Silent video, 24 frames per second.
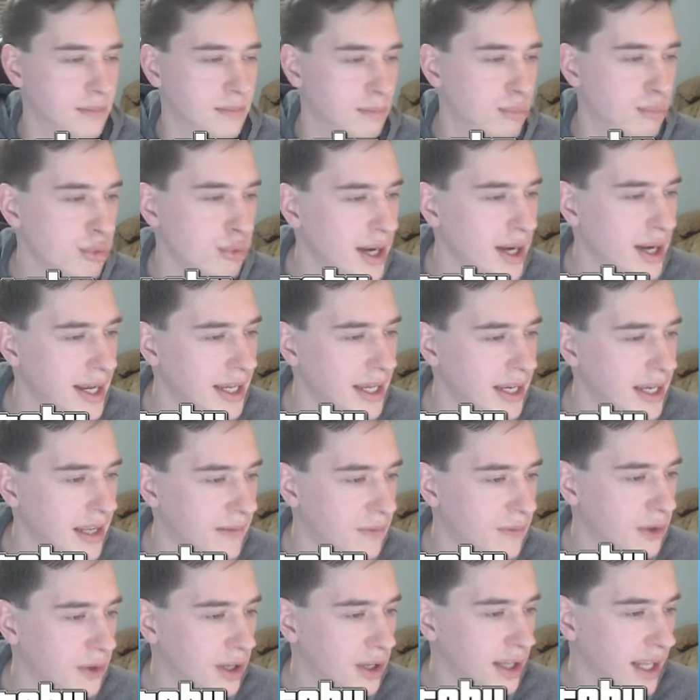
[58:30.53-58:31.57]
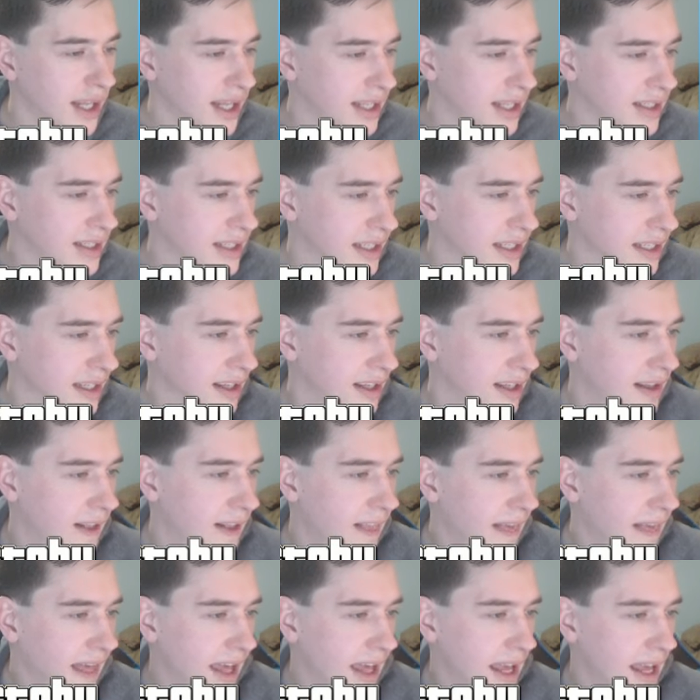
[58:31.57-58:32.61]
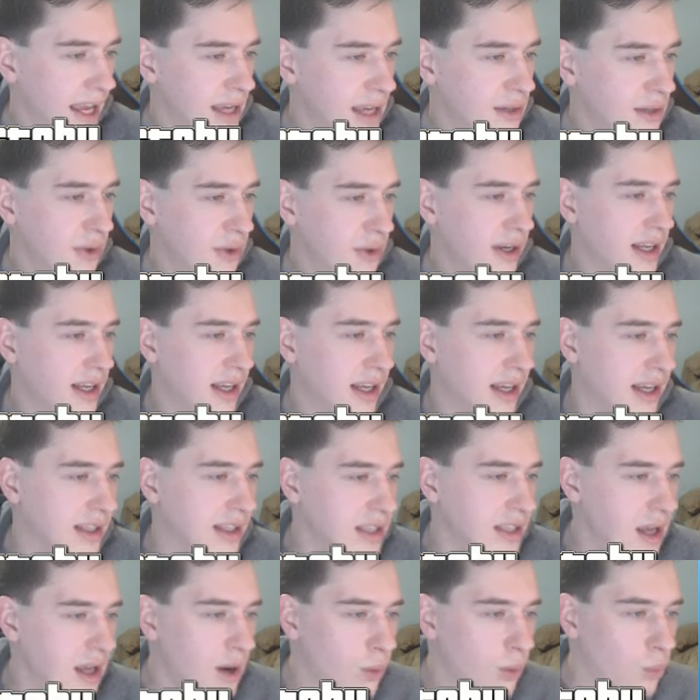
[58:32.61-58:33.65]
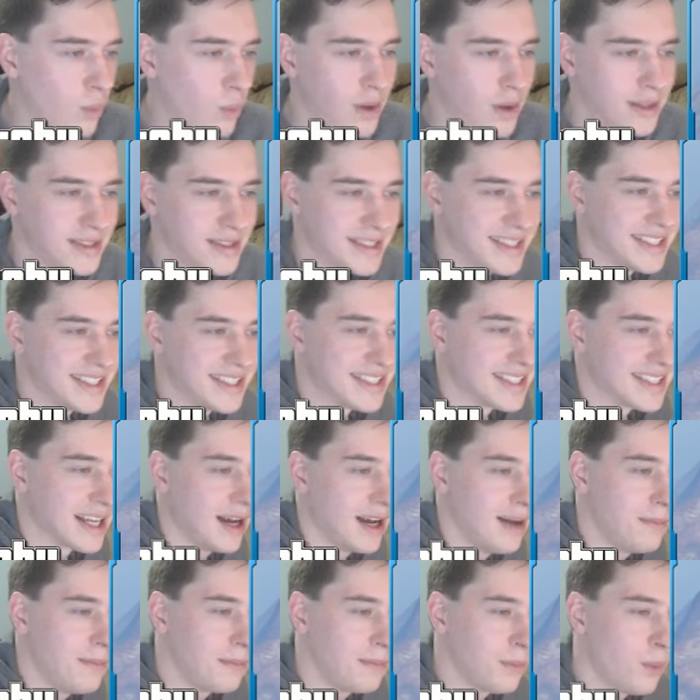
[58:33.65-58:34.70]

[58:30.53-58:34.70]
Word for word: Bring it in for a landing. Andrea, yeah, what is up?